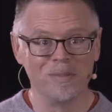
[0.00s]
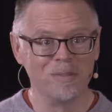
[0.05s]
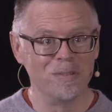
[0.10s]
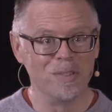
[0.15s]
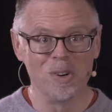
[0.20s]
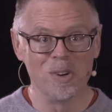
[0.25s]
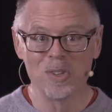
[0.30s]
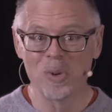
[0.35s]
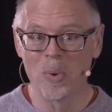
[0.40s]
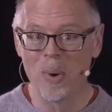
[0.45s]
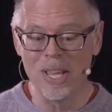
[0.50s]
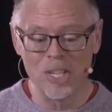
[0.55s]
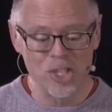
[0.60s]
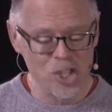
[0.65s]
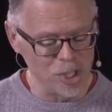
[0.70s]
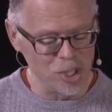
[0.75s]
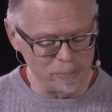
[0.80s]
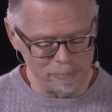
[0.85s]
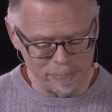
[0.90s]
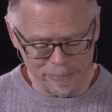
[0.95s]
First
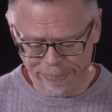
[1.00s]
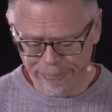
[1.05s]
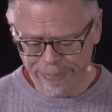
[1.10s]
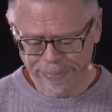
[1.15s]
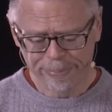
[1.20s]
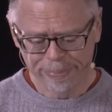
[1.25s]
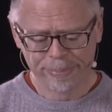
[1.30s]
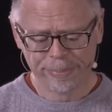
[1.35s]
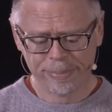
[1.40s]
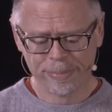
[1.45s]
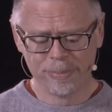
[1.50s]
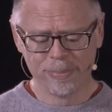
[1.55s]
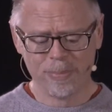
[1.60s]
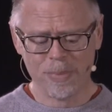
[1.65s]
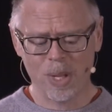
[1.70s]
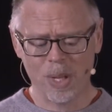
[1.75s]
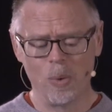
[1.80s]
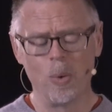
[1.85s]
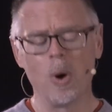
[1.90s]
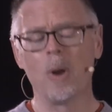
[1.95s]
question:
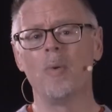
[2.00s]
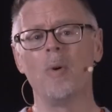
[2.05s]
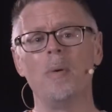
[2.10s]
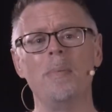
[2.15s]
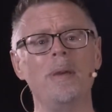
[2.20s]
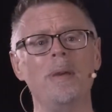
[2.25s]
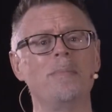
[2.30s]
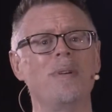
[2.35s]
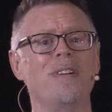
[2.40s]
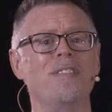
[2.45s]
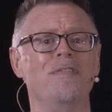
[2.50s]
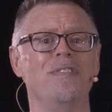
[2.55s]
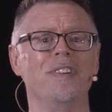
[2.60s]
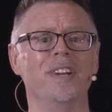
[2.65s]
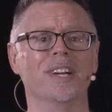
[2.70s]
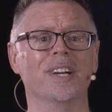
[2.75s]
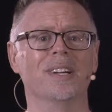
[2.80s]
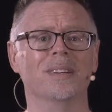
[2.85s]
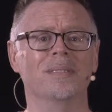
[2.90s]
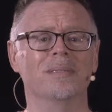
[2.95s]
what do we mean by
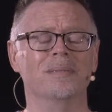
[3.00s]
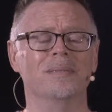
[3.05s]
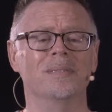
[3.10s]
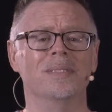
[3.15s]
fear?